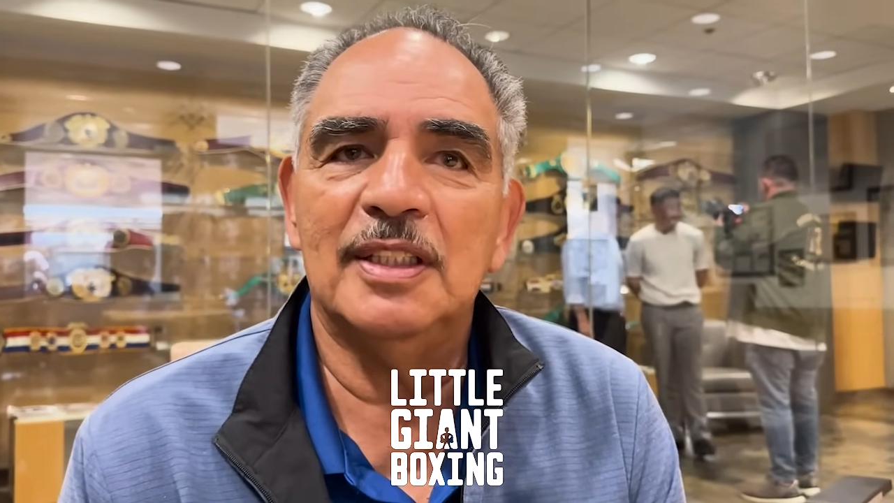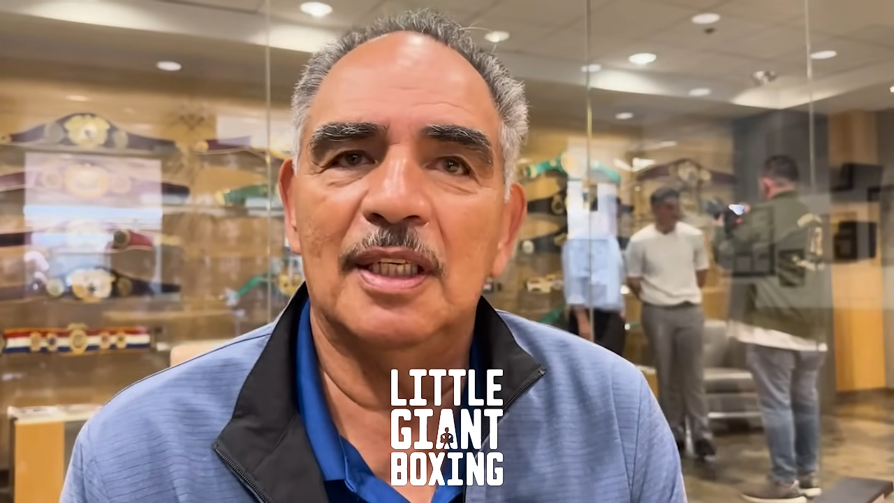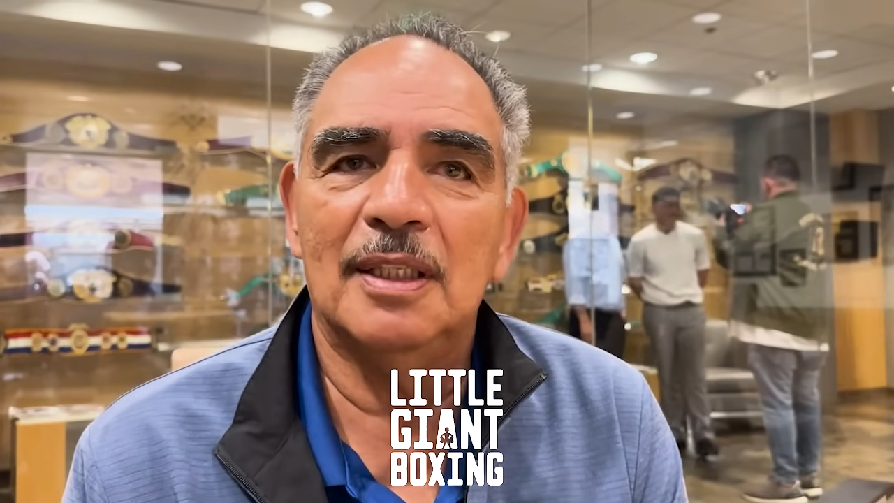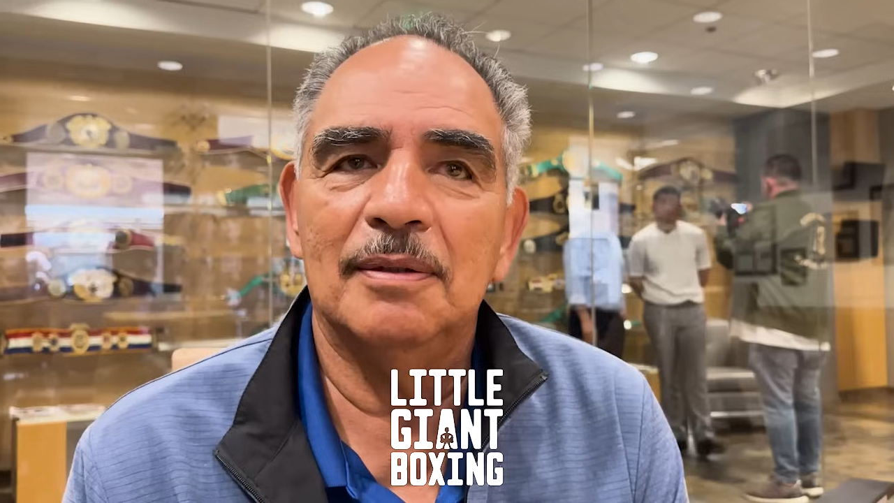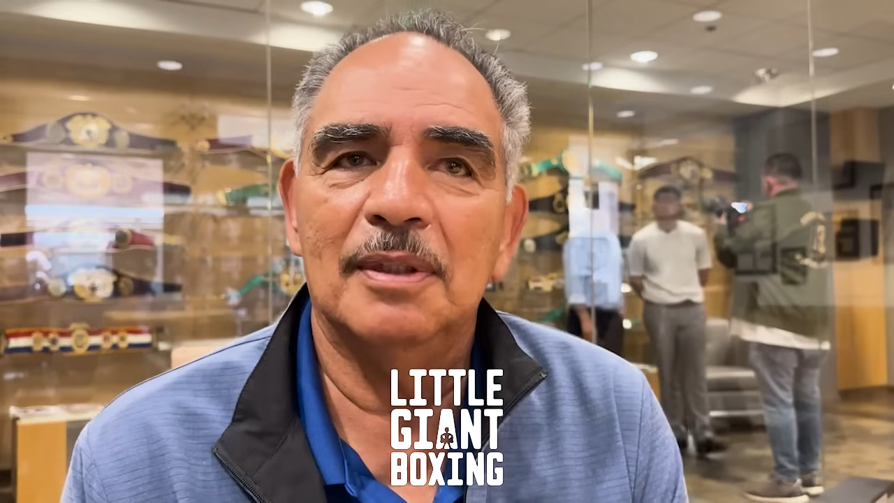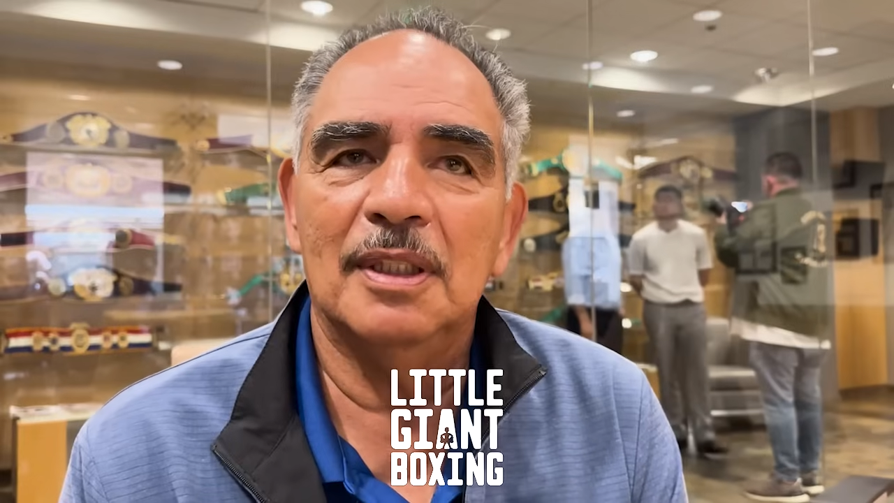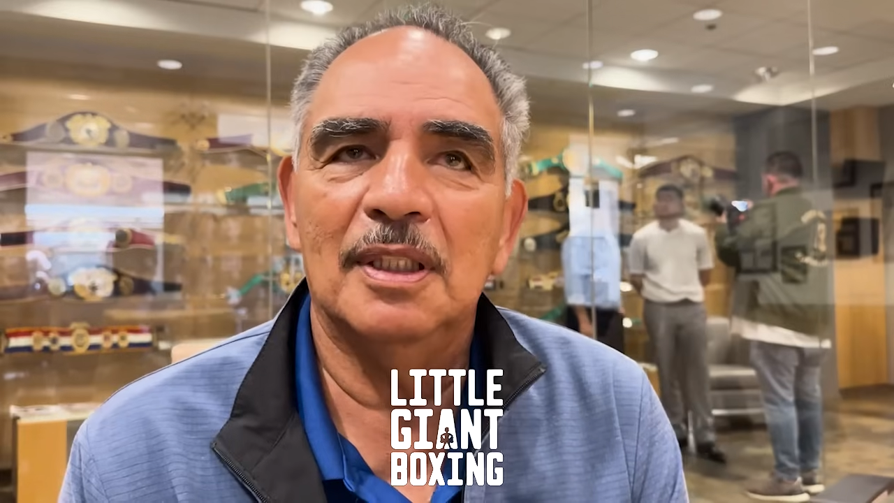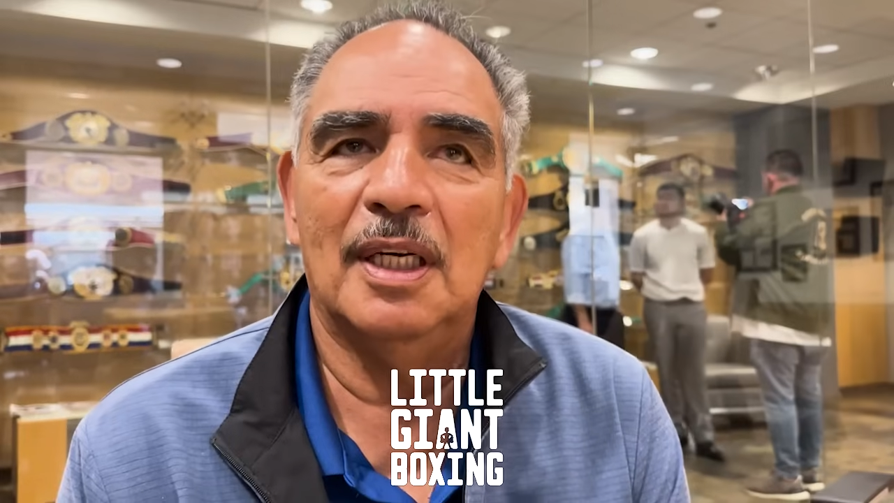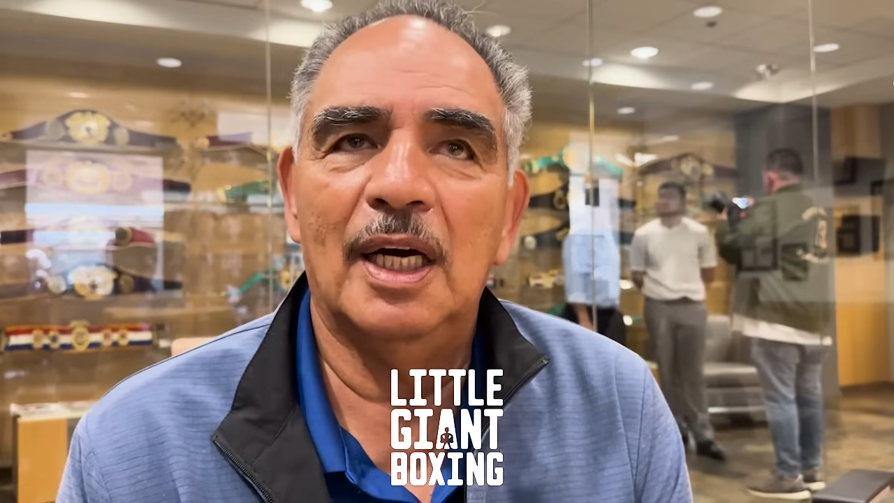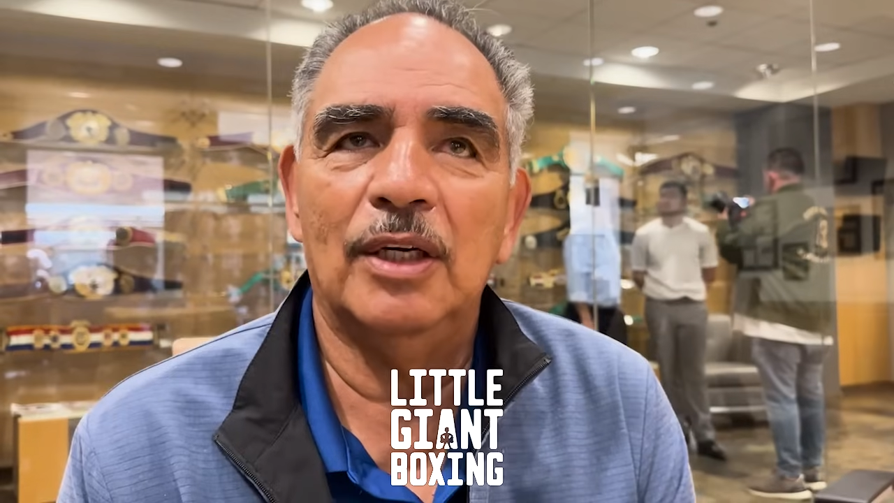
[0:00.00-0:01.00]

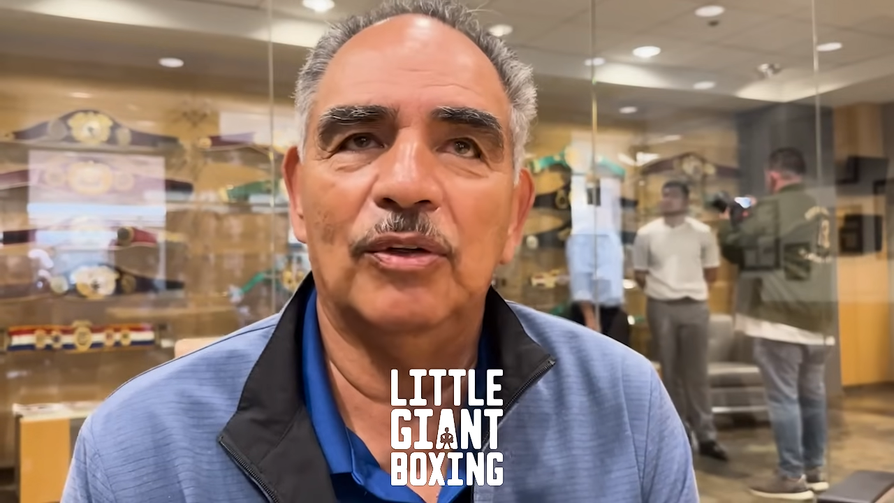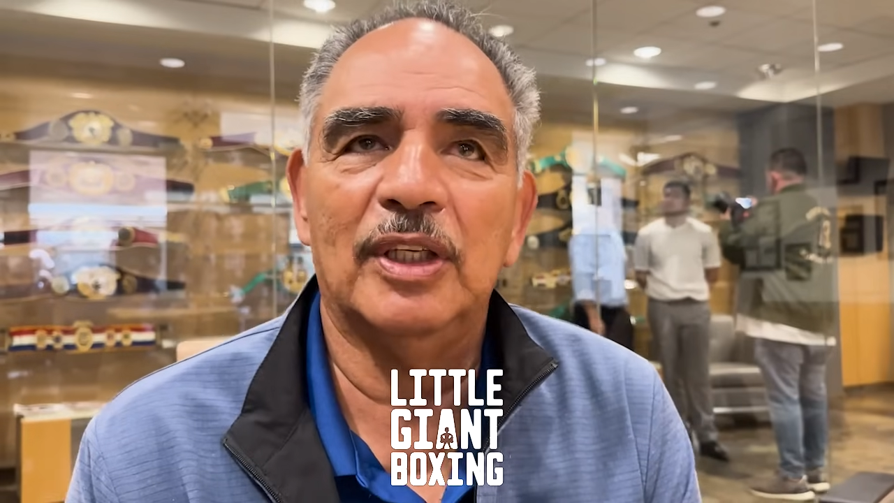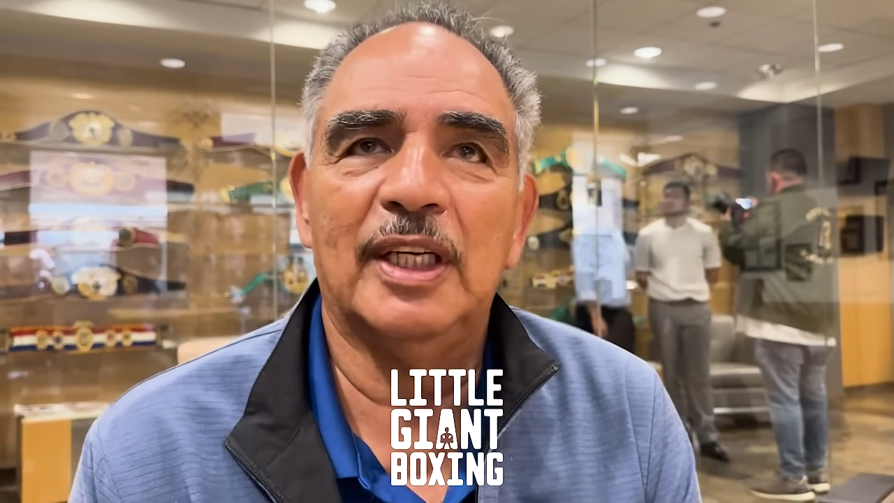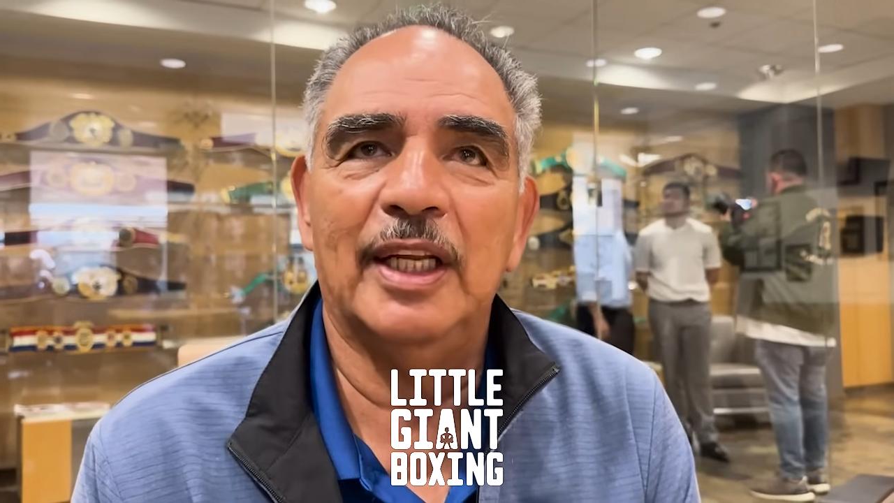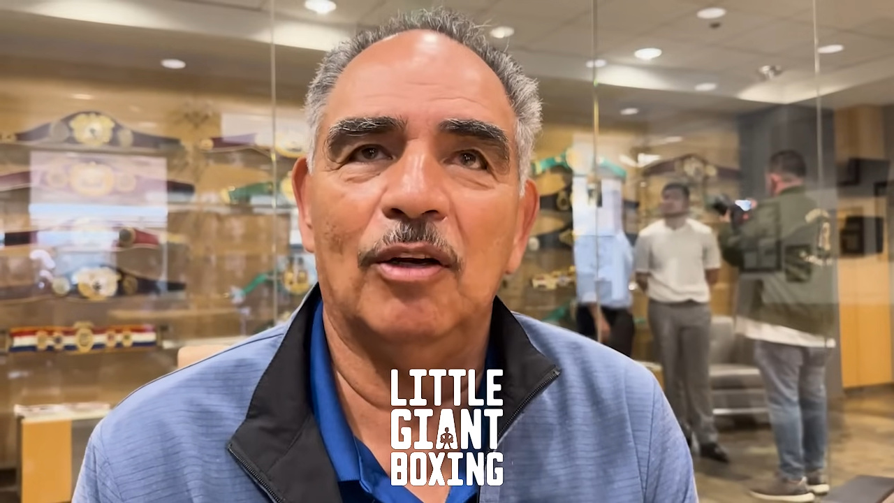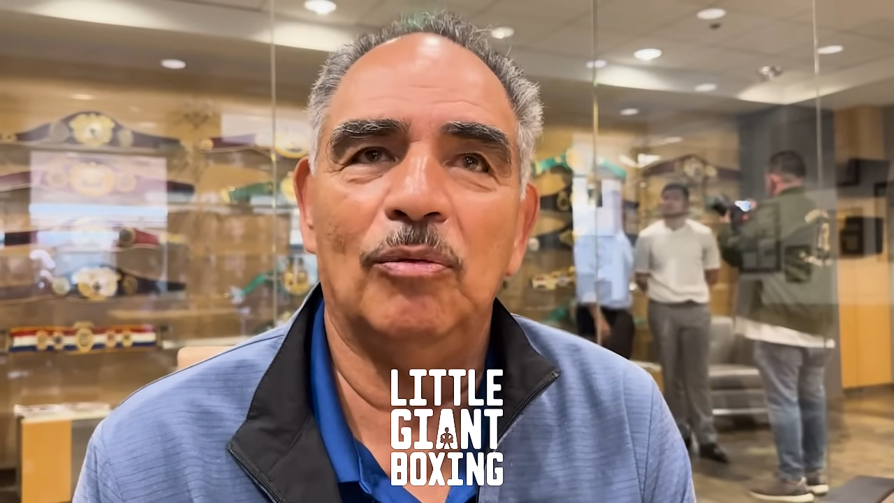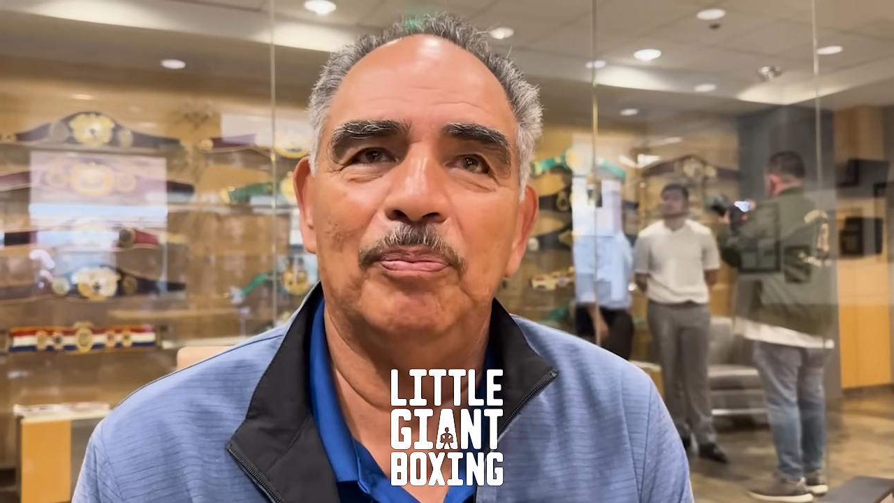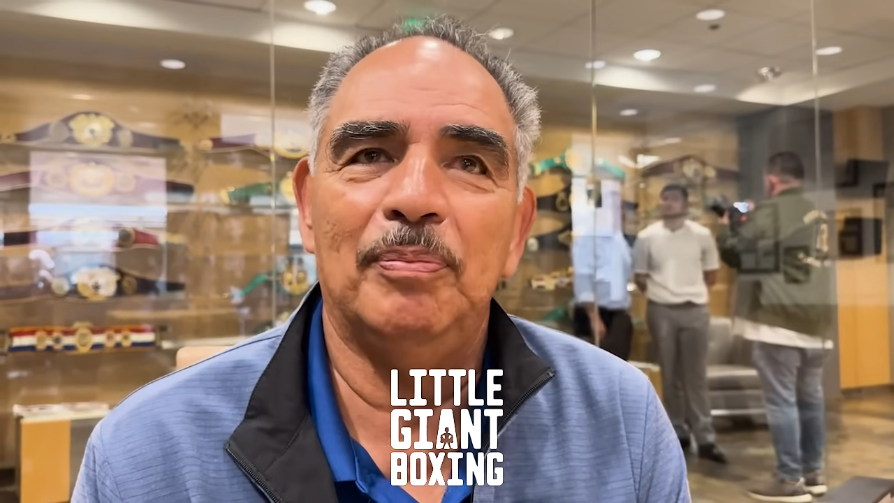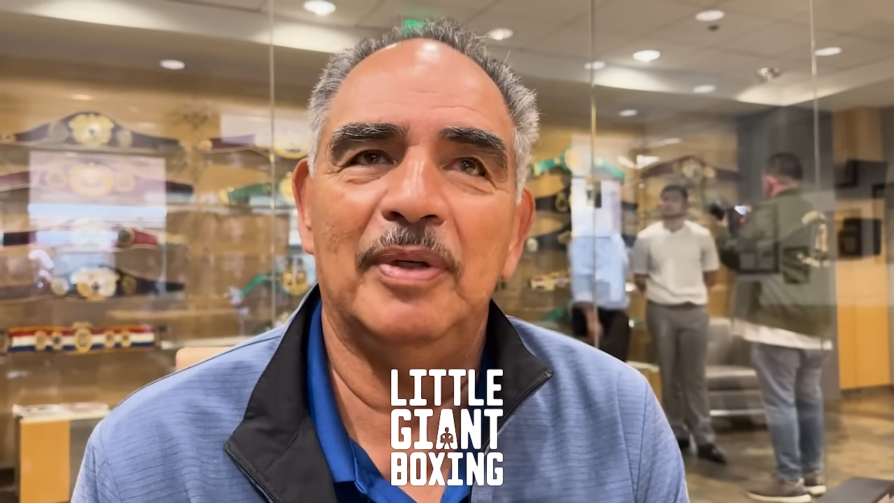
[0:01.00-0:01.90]
I know that Canelo